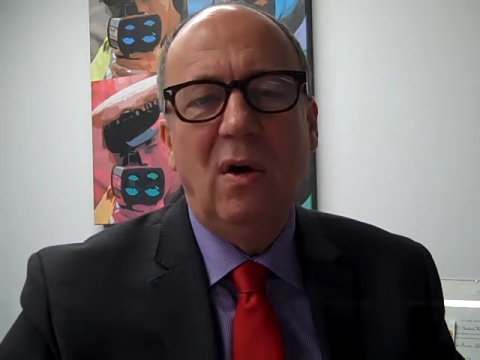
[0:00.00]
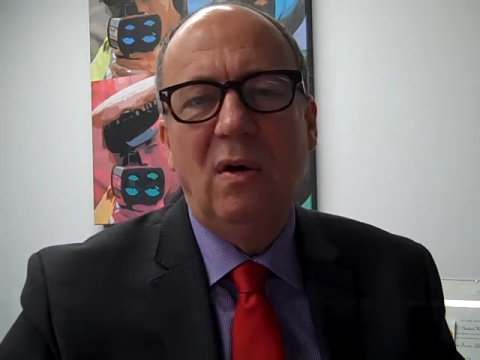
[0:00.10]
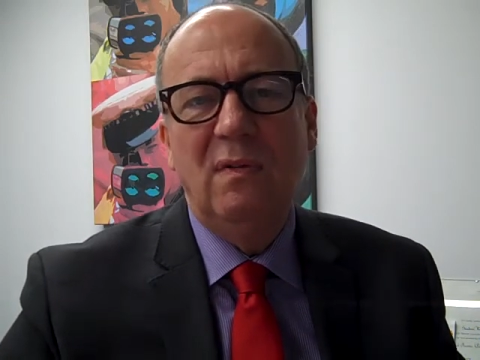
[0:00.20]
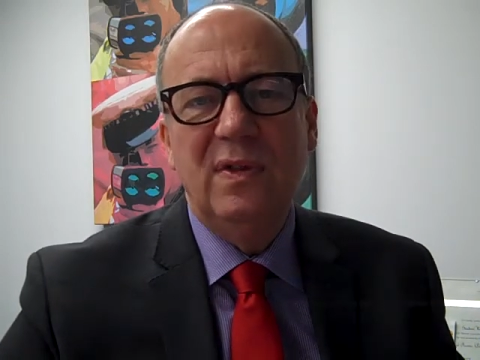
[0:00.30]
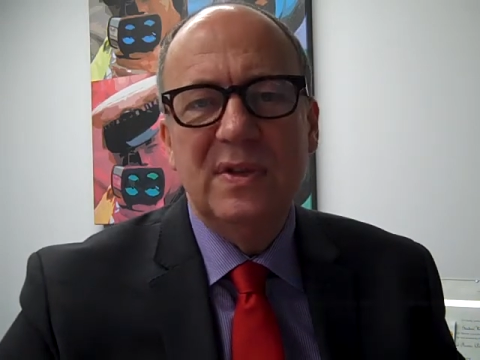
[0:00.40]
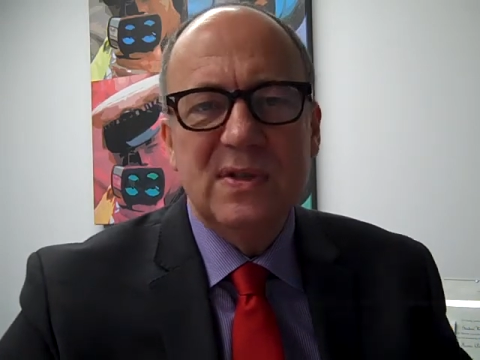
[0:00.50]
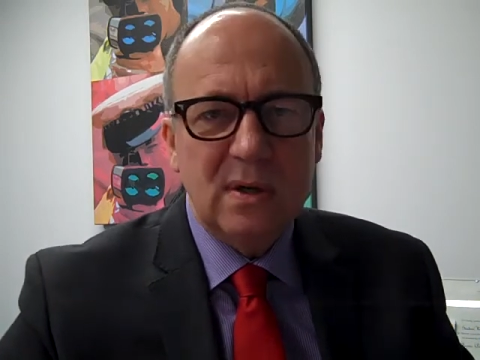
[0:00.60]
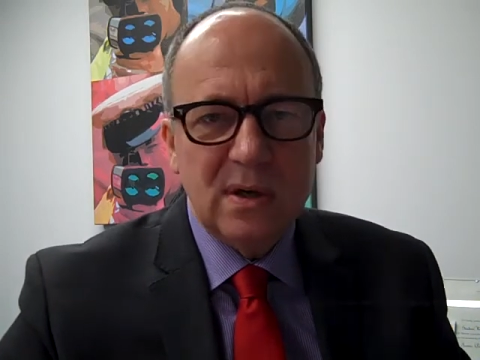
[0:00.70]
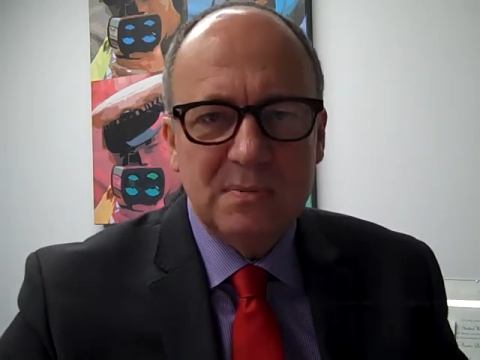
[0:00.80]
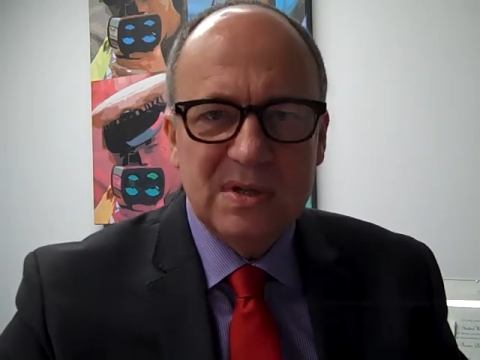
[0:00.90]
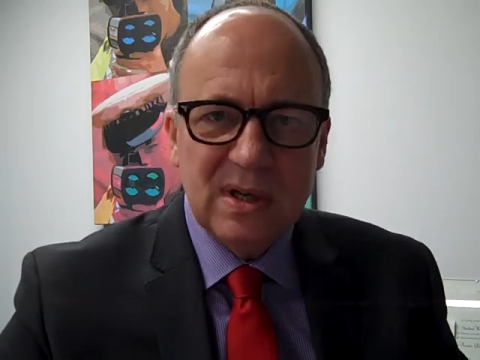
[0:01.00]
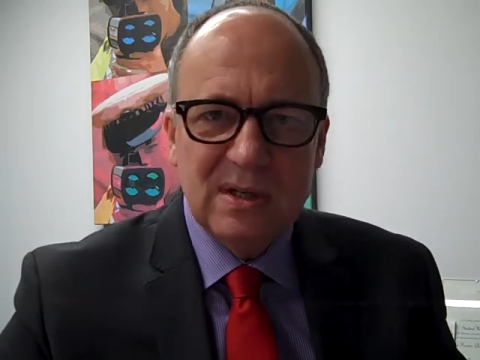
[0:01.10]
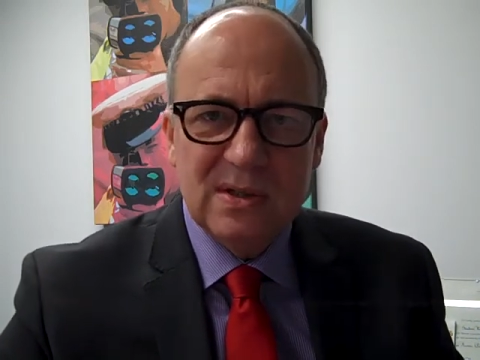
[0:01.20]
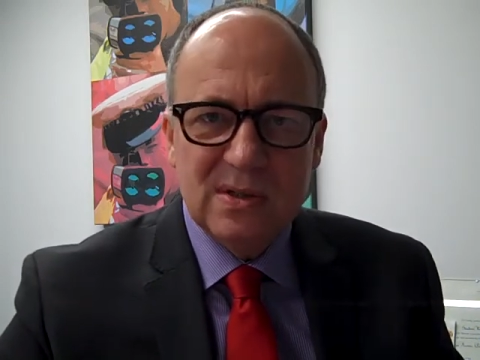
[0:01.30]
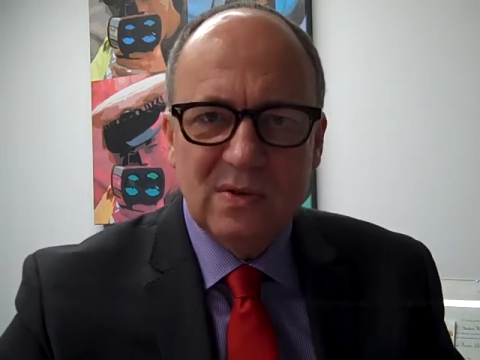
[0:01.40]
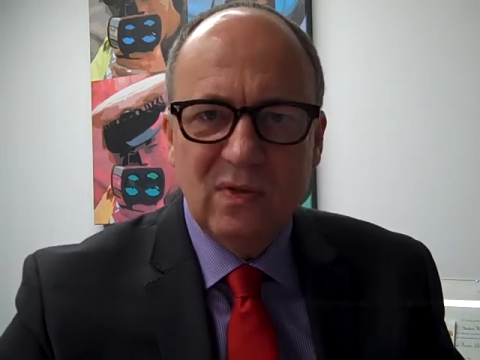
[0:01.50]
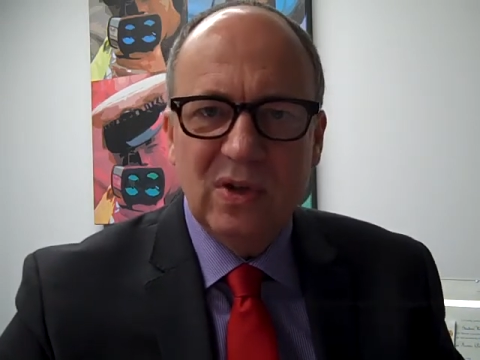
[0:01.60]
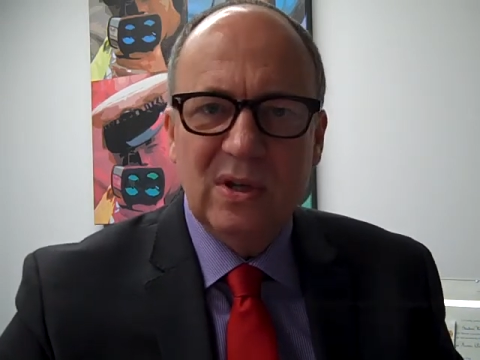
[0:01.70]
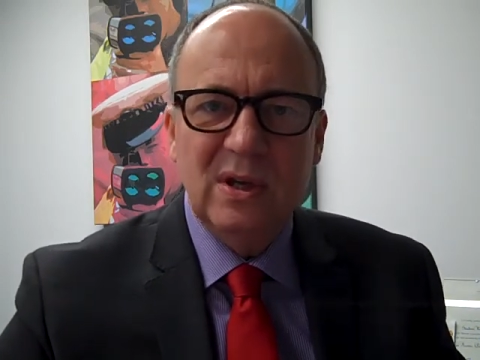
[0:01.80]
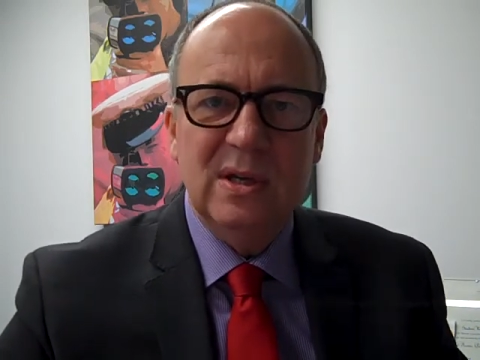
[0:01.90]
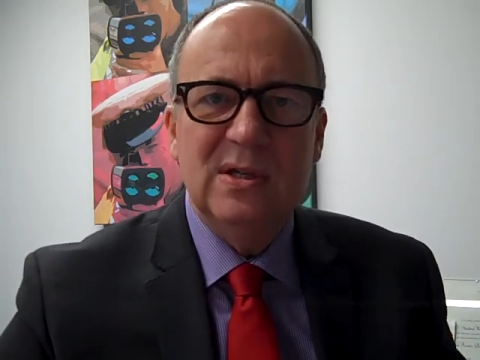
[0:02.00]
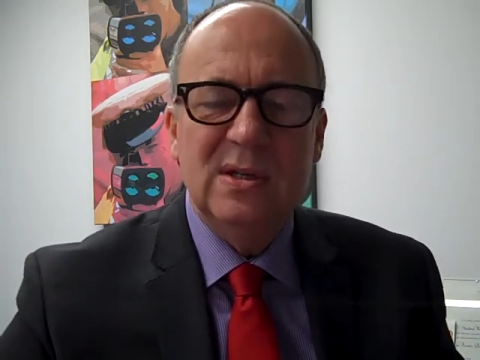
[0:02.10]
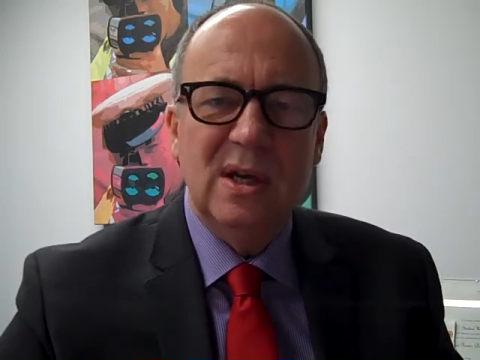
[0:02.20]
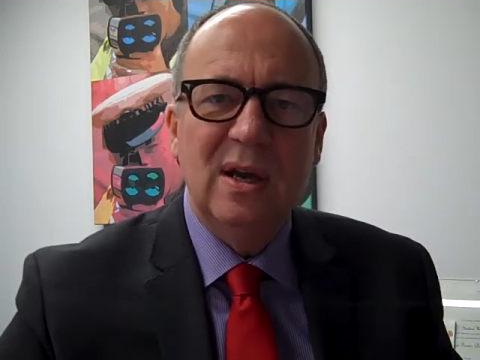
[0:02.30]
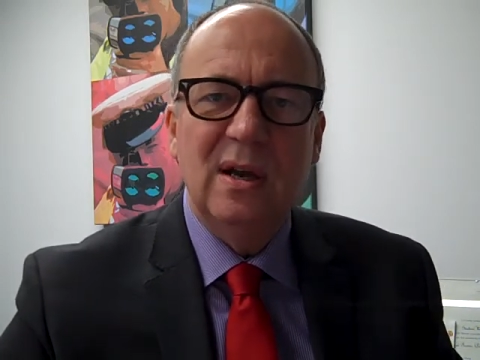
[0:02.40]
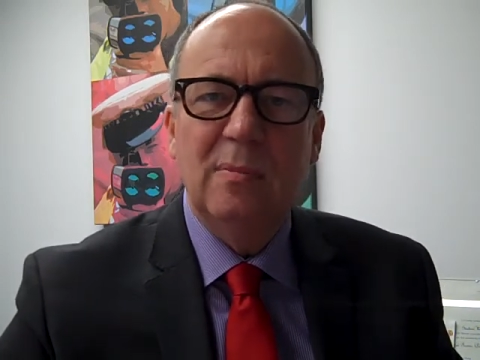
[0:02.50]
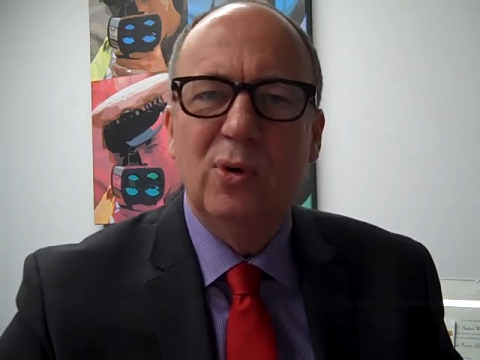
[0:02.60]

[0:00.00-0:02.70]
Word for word: of the circumstances of the case and the